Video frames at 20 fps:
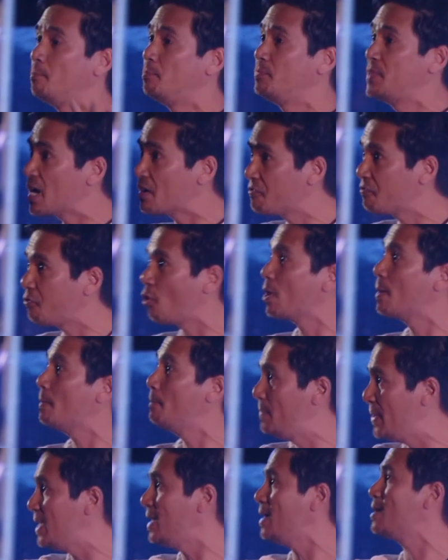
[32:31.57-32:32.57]
Therefore,
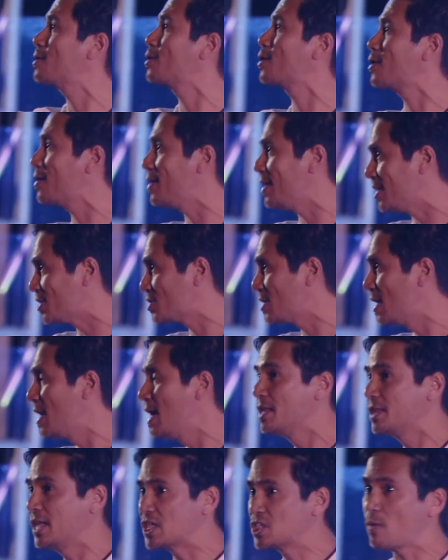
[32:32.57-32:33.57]
be encouraged.
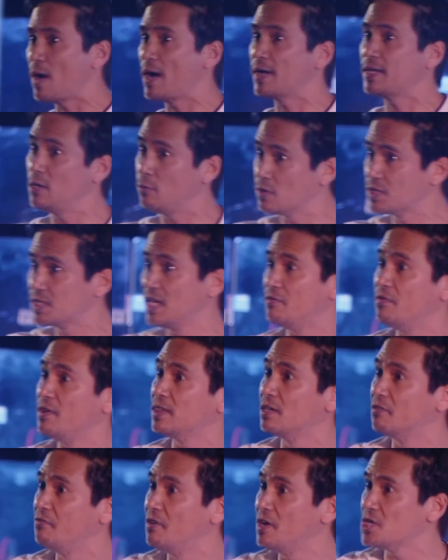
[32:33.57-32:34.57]
That's why he was giving
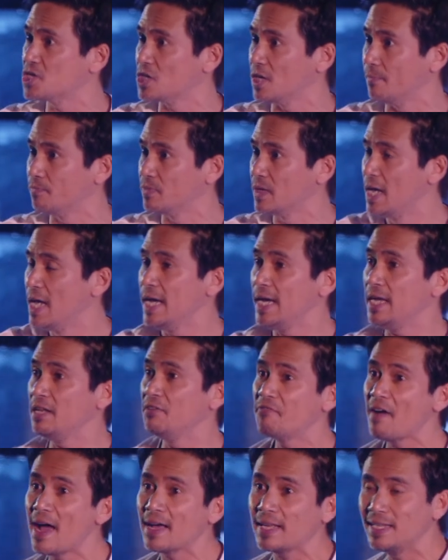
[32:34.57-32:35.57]
the vision. In
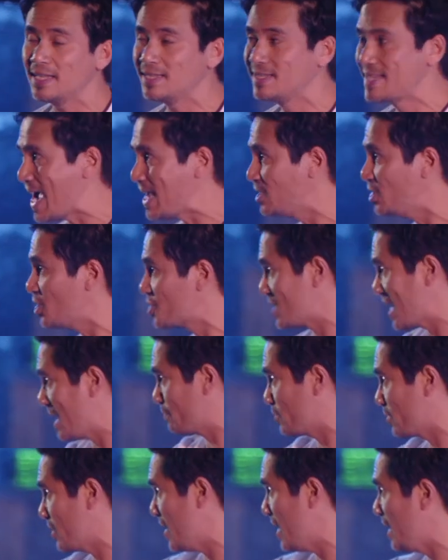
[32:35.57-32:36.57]
fact, in Daniel
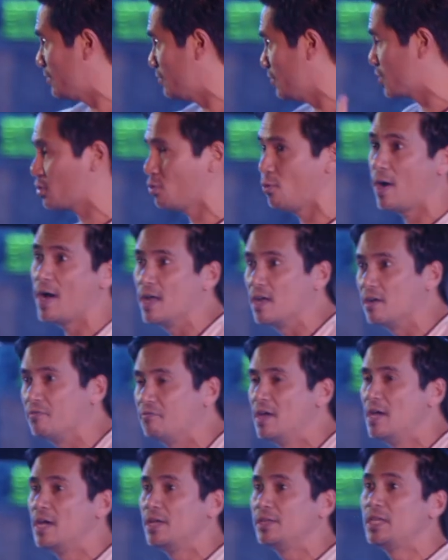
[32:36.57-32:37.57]
chapter 8 to 12,
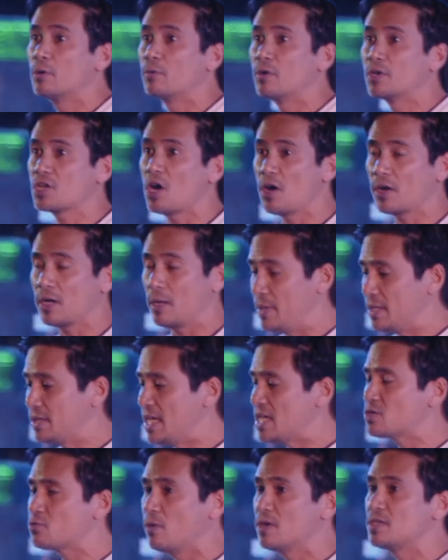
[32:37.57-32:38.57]
they were talking, I mean,
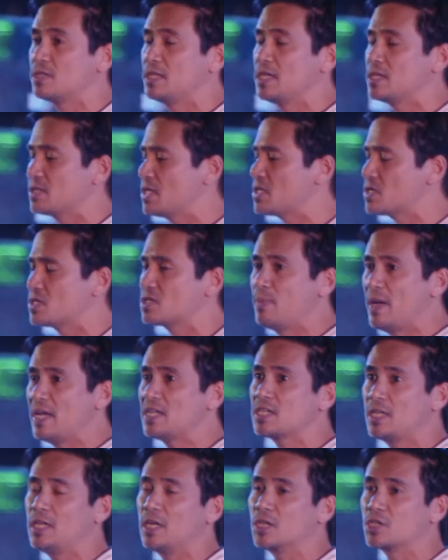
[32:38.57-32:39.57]
this is
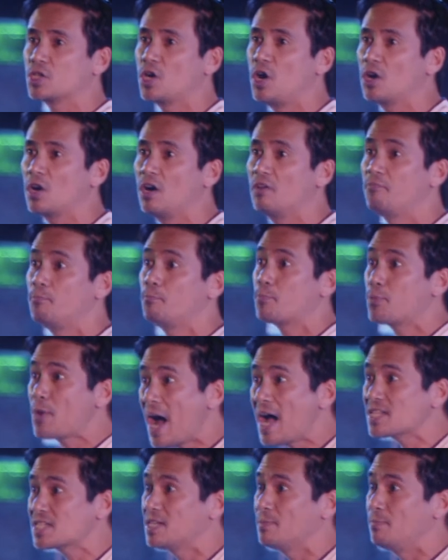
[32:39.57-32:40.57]
basically a talk of
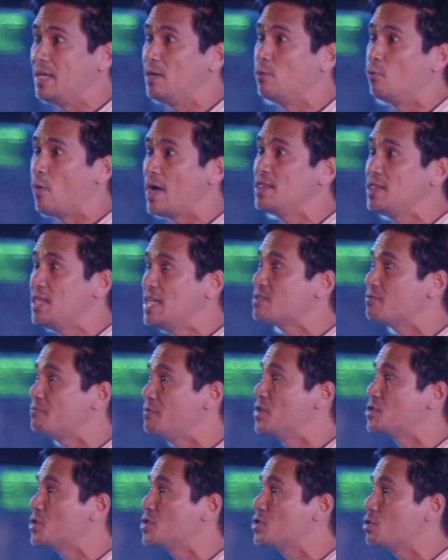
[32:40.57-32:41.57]
possibly when these
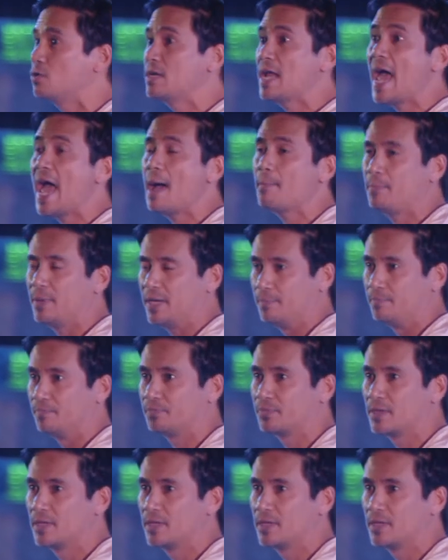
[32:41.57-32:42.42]
visions could happen.